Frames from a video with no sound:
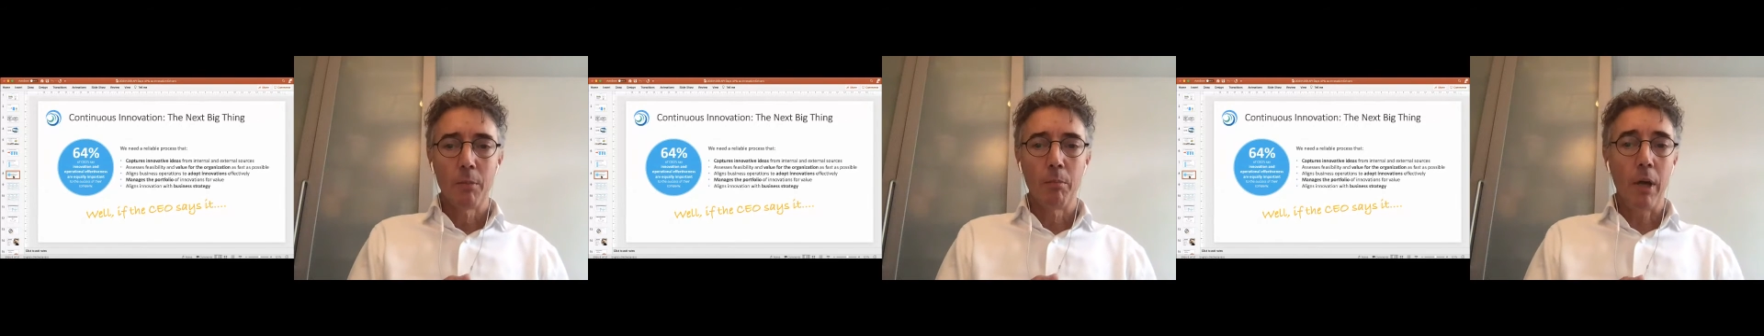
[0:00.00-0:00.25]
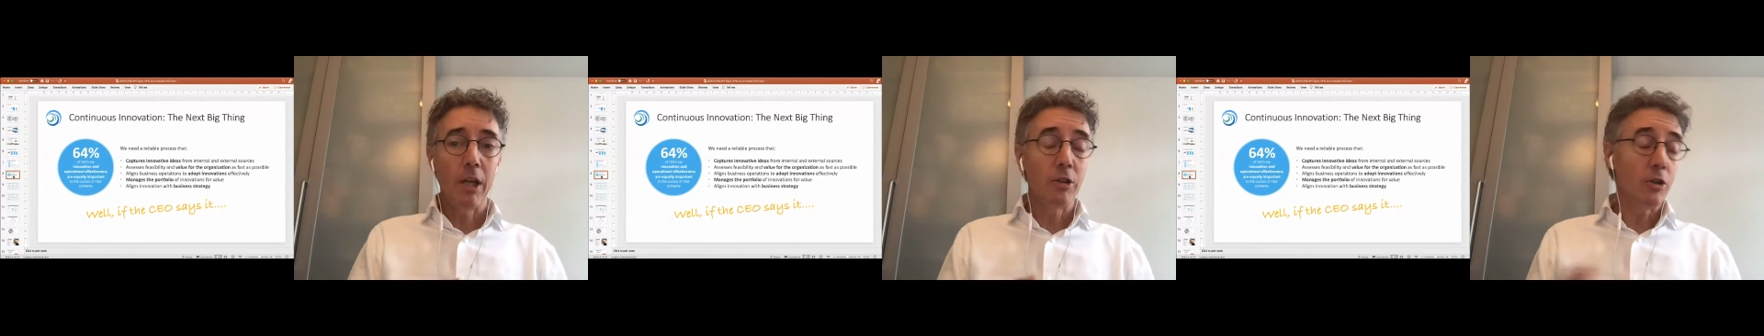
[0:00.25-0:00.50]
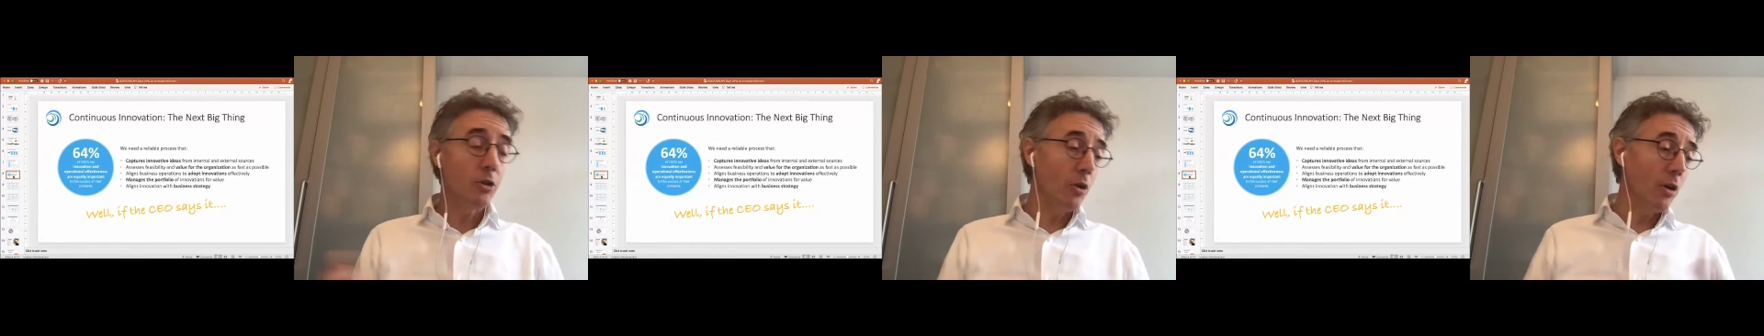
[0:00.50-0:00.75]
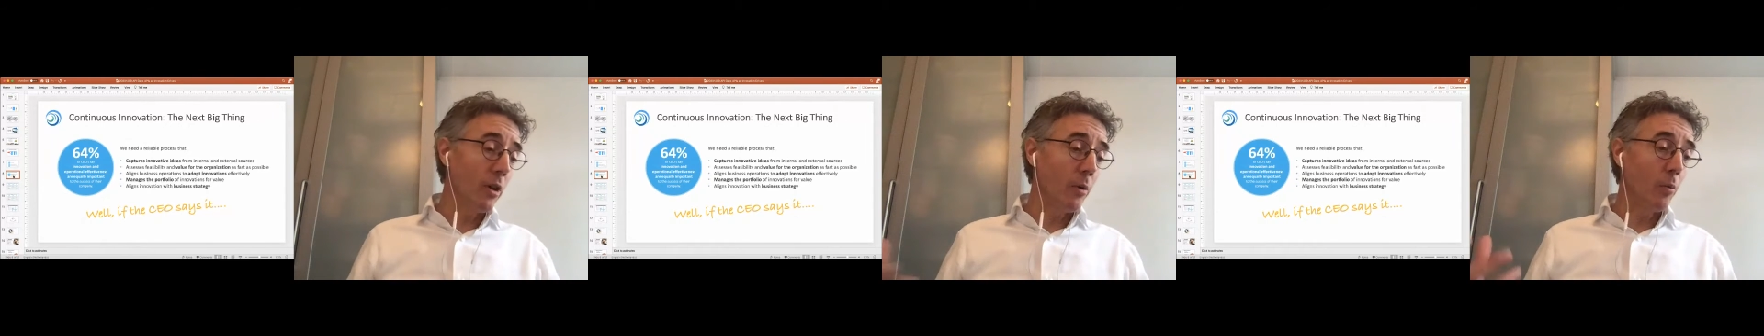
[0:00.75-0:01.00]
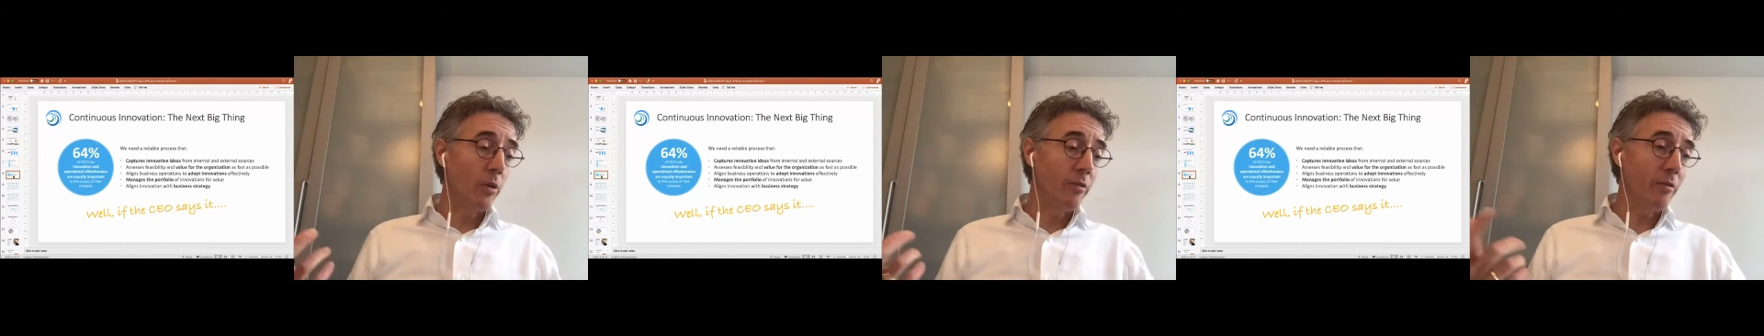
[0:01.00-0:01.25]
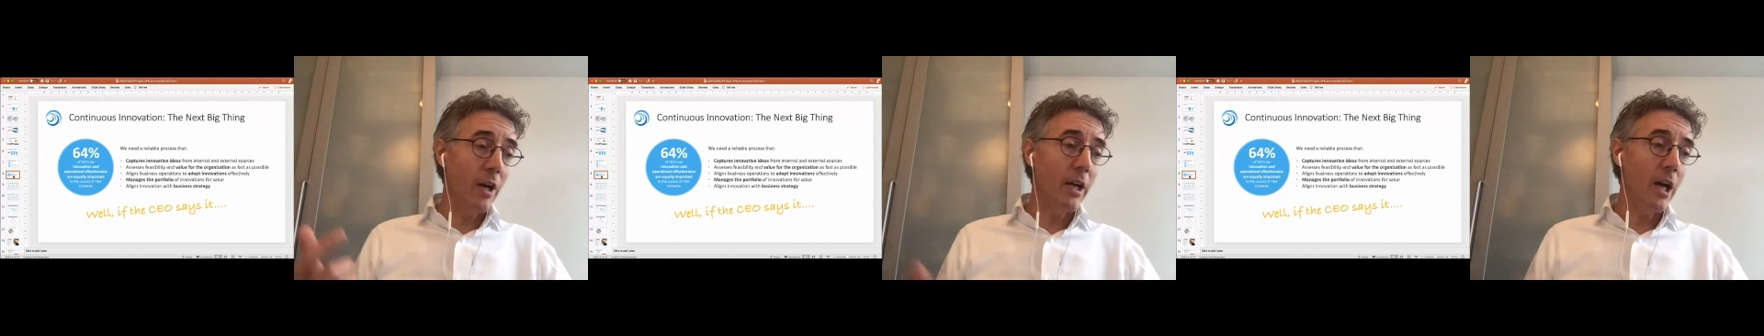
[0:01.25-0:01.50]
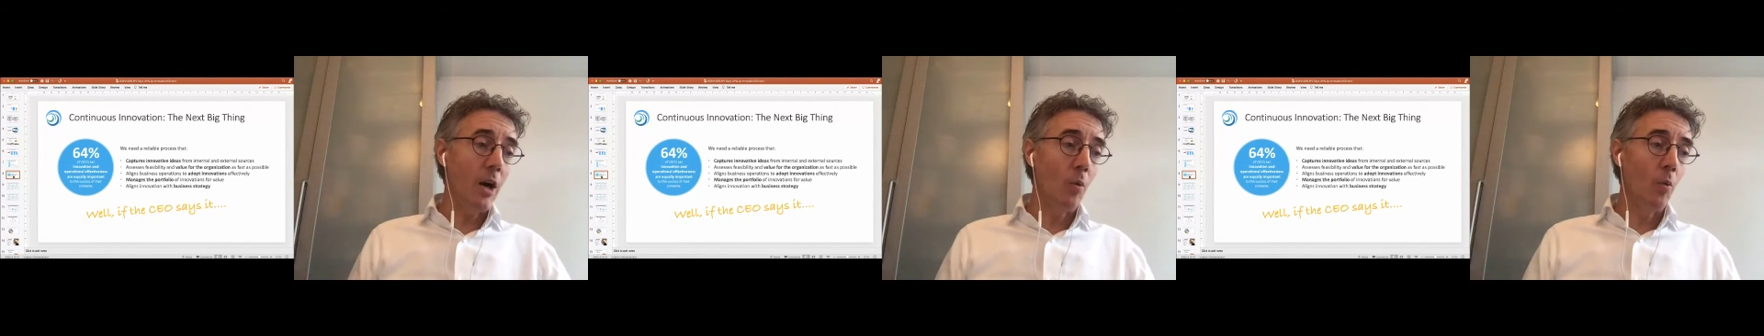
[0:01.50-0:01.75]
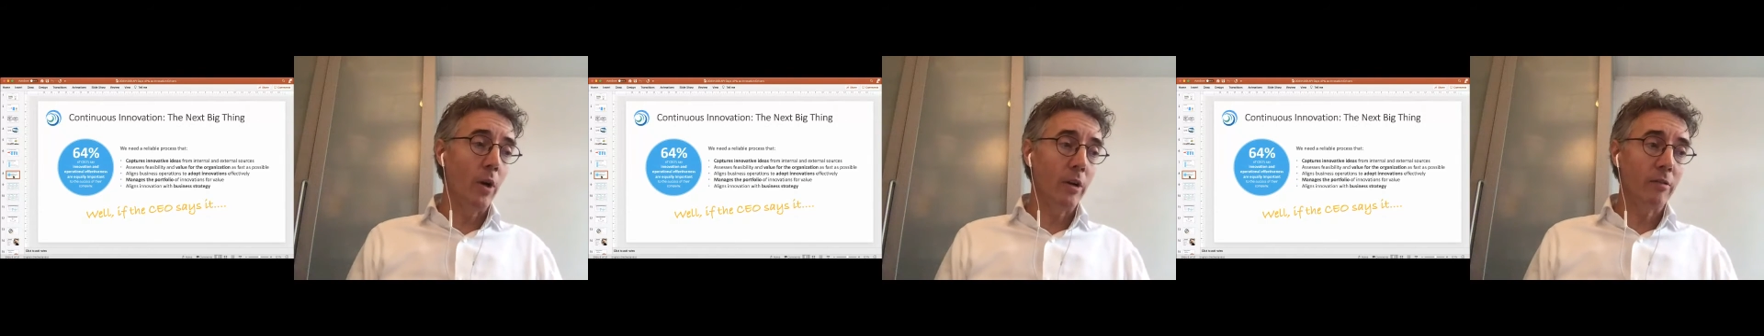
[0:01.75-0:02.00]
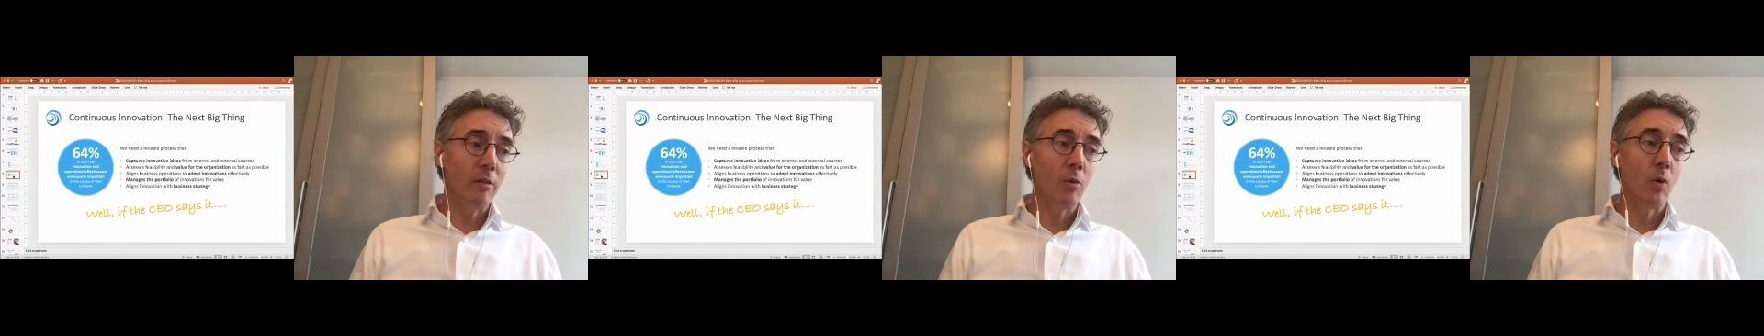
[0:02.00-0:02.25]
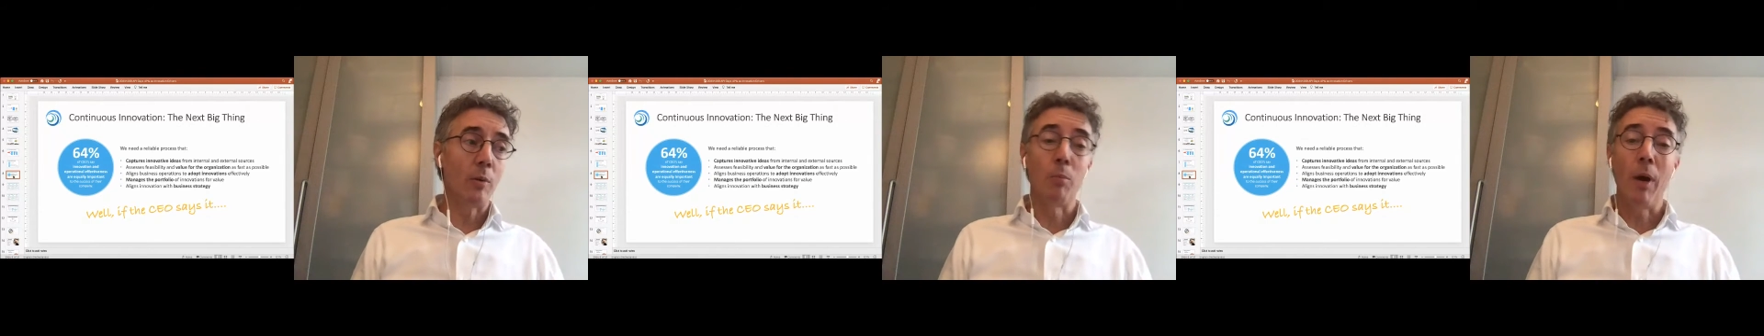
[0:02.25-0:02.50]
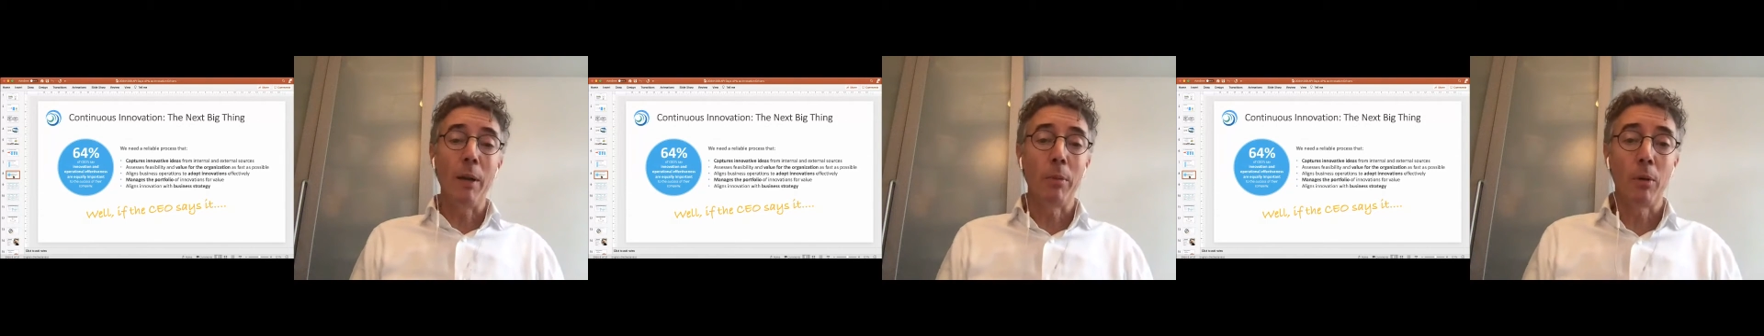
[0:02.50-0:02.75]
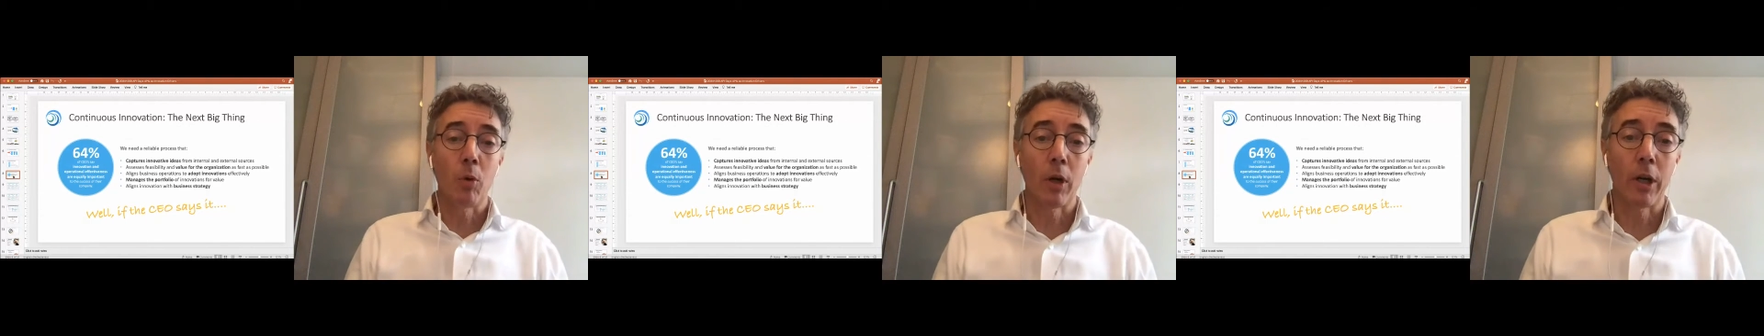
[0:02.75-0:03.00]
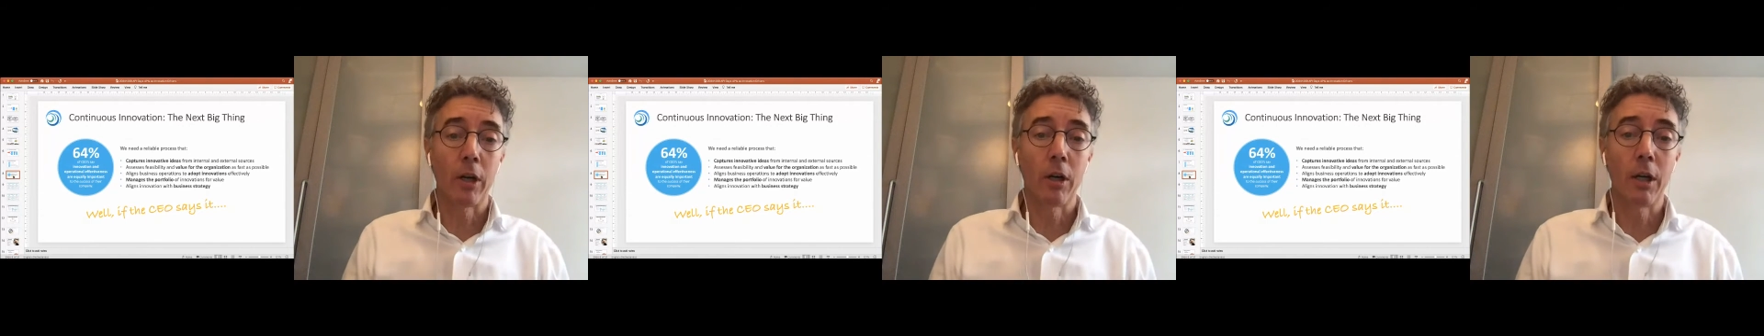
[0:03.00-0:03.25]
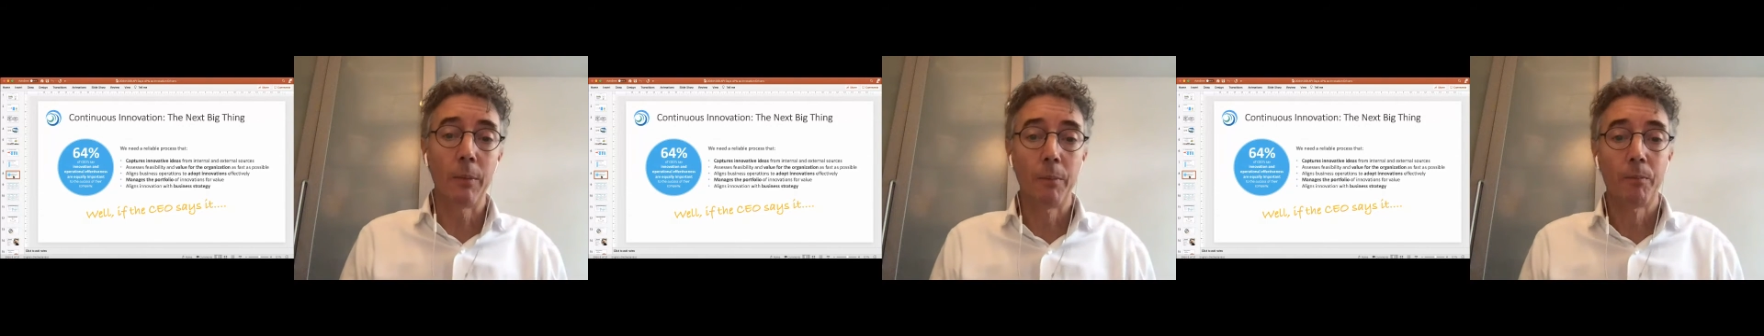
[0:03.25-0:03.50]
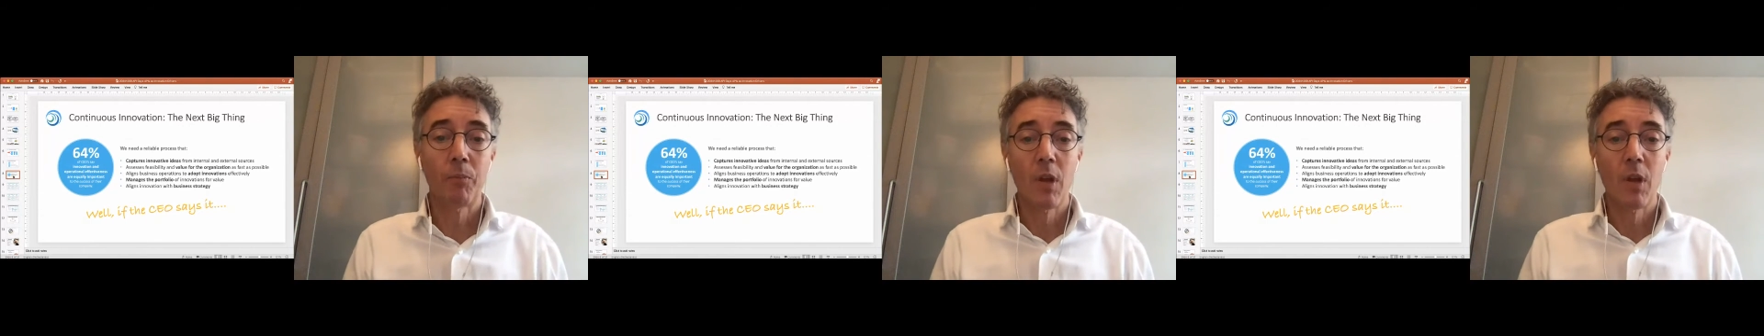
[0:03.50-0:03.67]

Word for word: making sure that we find out whatever we might be working on,